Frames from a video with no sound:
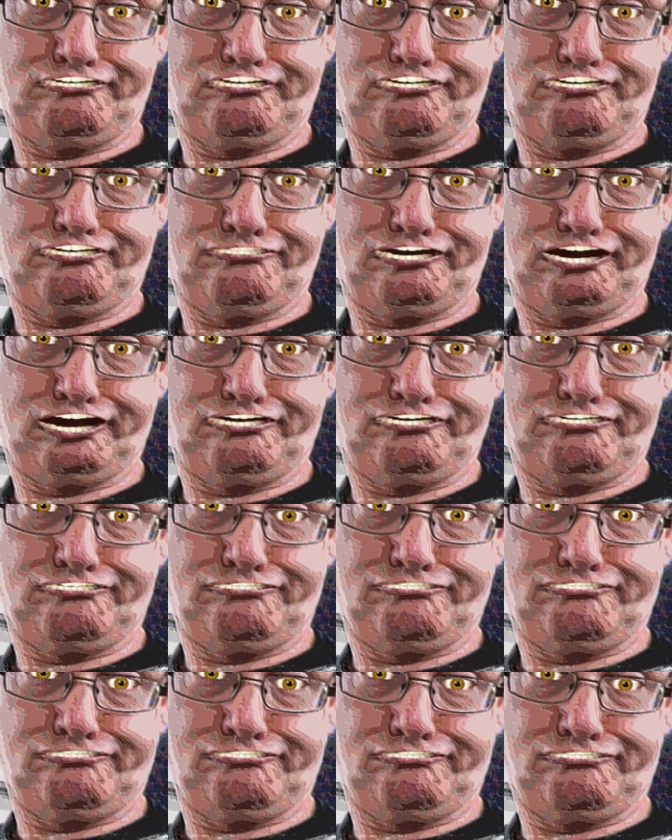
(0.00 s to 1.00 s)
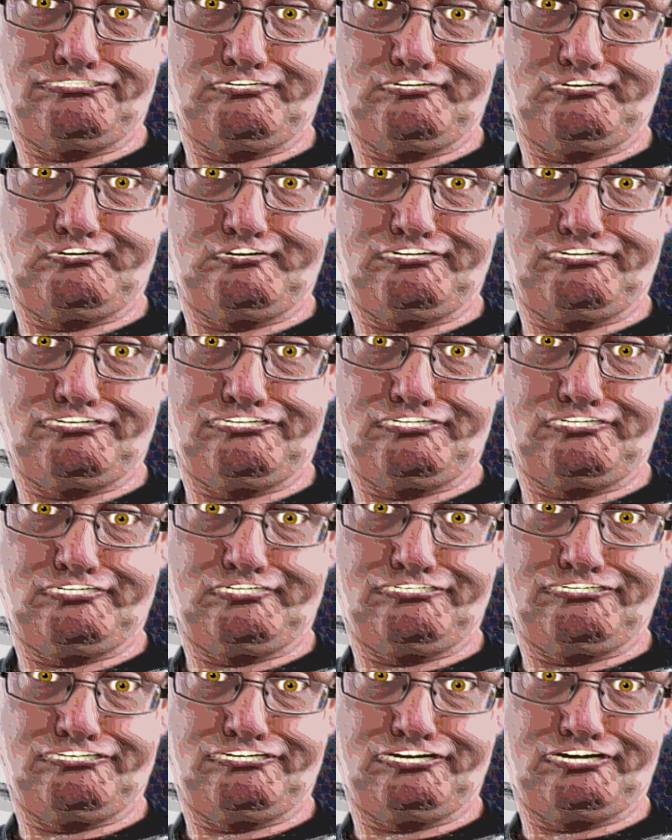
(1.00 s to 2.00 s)
Cause like me, sooner or
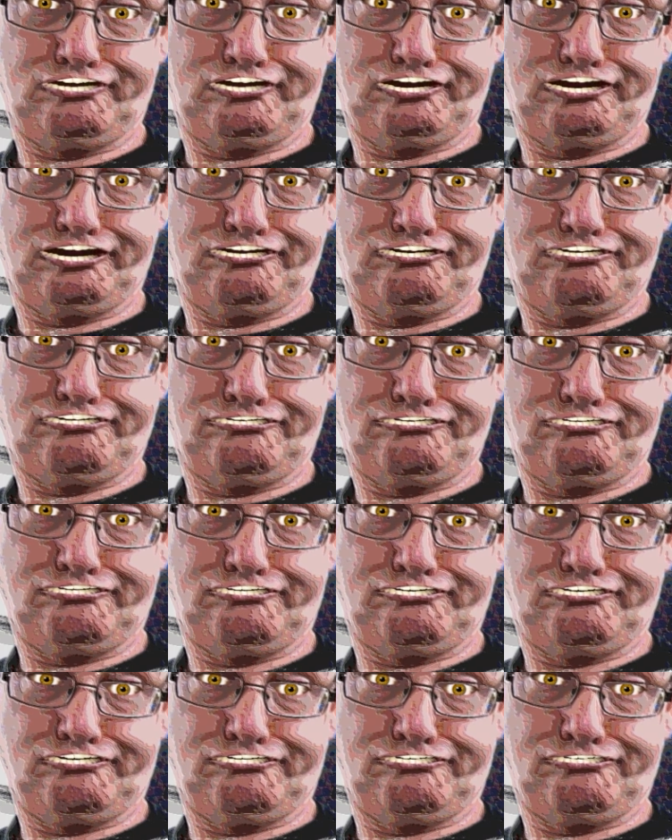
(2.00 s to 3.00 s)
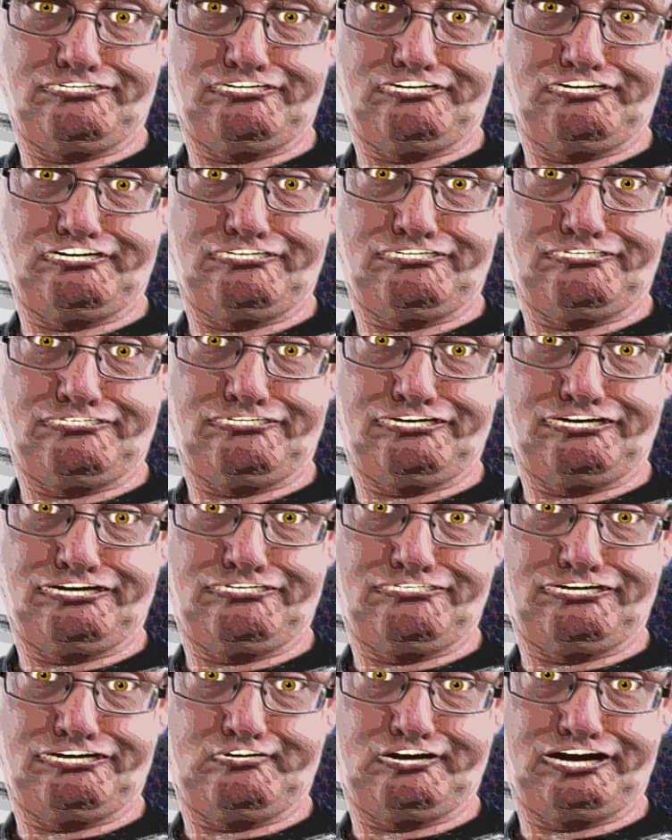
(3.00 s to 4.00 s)
later down the line, they'll kick you
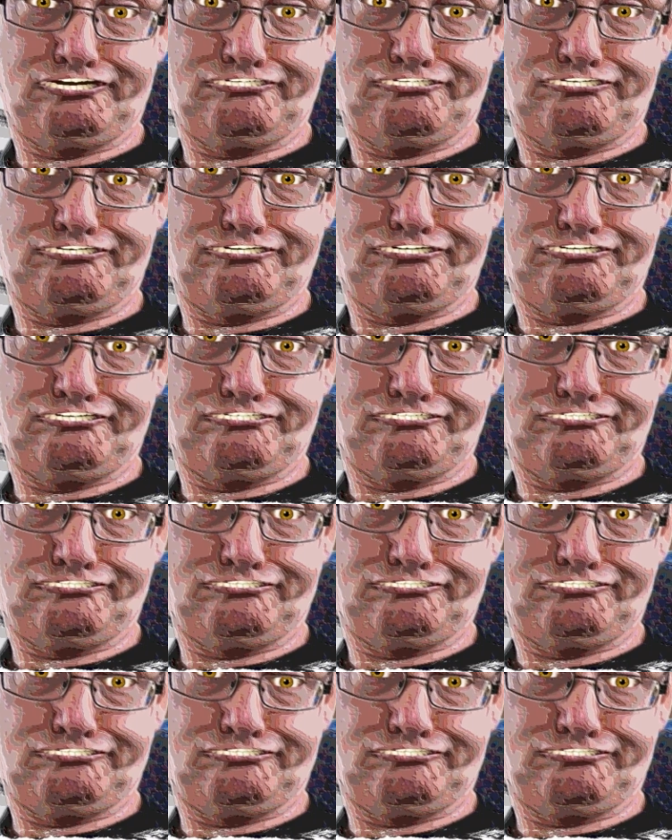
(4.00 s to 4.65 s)
in the groin.